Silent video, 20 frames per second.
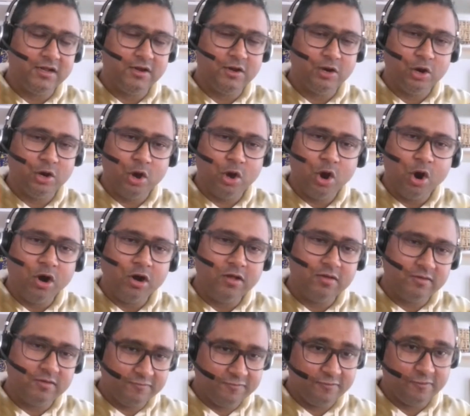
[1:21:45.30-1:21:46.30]
a lot
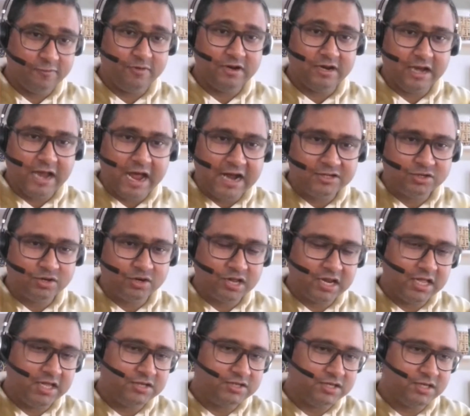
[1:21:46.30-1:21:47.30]
of, if you're a large
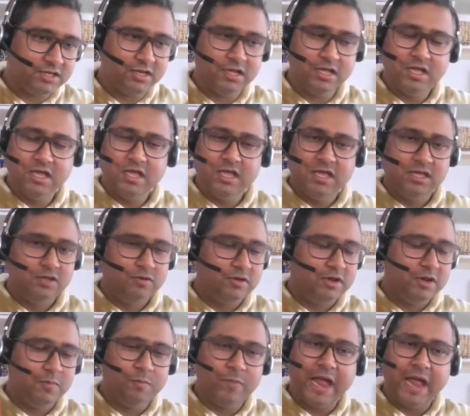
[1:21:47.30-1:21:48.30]
organization, you are
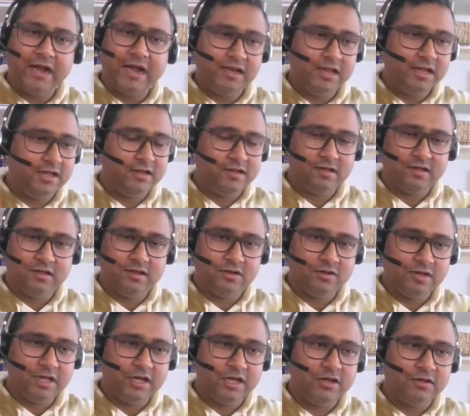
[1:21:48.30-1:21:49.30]
impacting
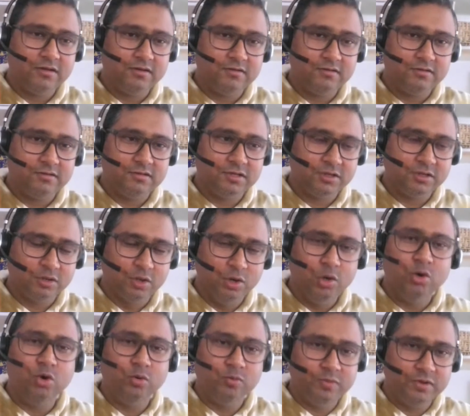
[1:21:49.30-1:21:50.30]
the
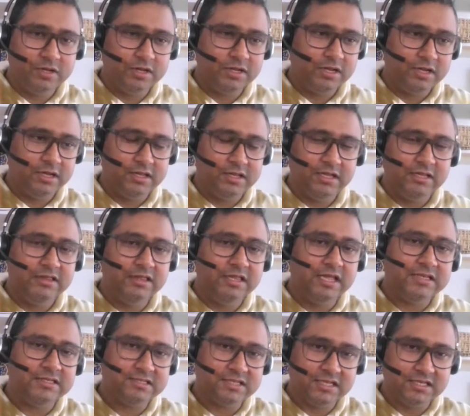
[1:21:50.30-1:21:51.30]
globe in
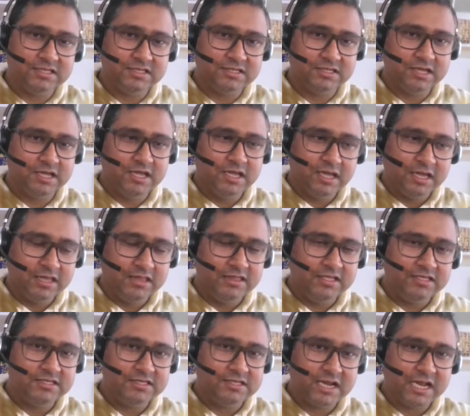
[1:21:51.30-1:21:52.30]
that sense, in
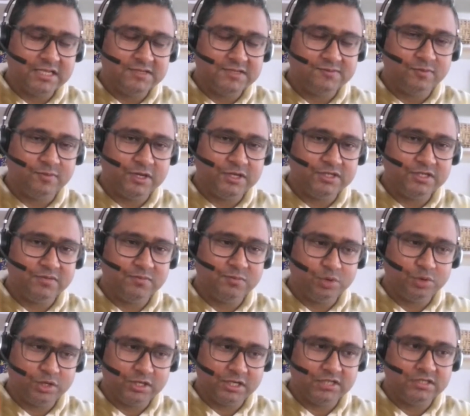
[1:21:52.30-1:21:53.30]
this transformation
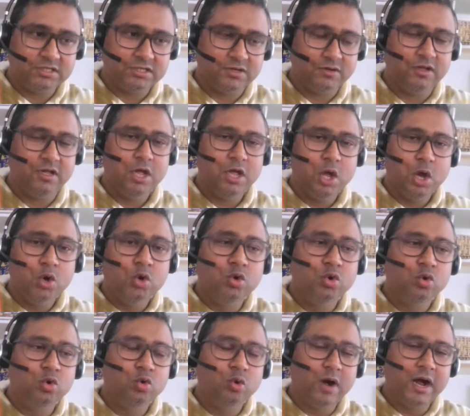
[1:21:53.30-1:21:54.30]
project. So
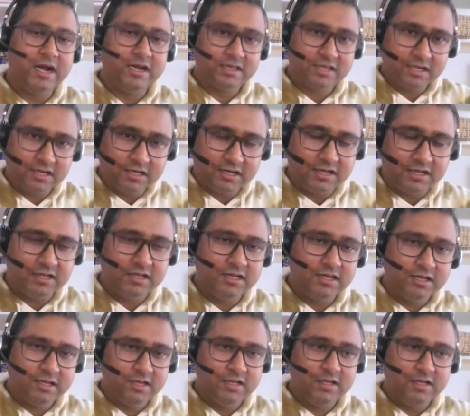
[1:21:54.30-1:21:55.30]
who are the
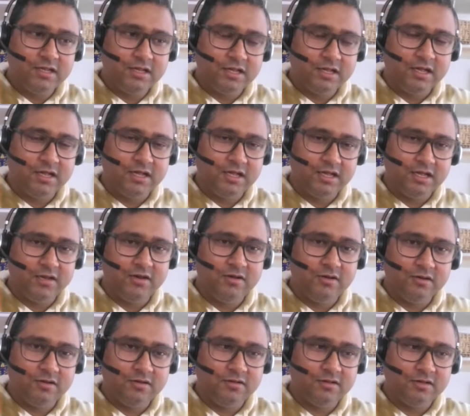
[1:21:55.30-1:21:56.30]

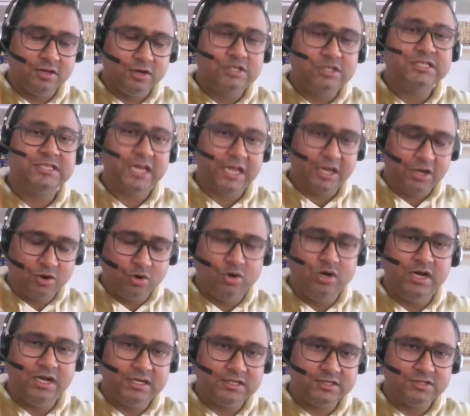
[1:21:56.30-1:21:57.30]
your
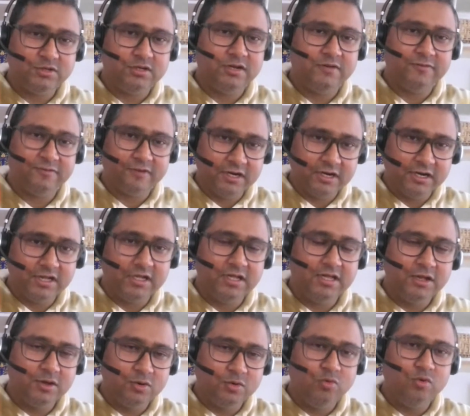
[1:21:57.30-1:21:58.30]
stakeholders? So different,
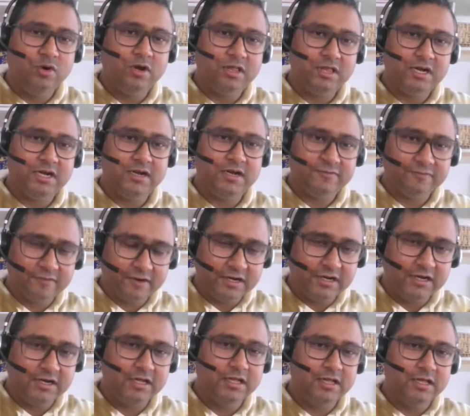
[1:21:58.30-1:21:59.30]
who are the
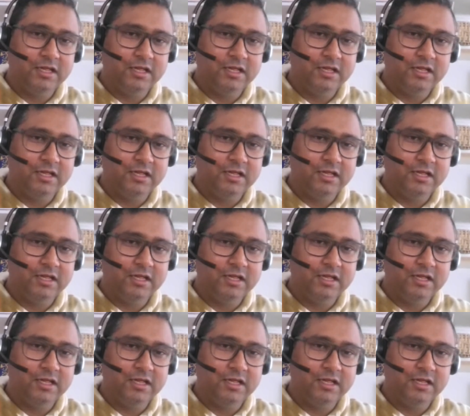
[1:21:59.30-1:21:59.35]
different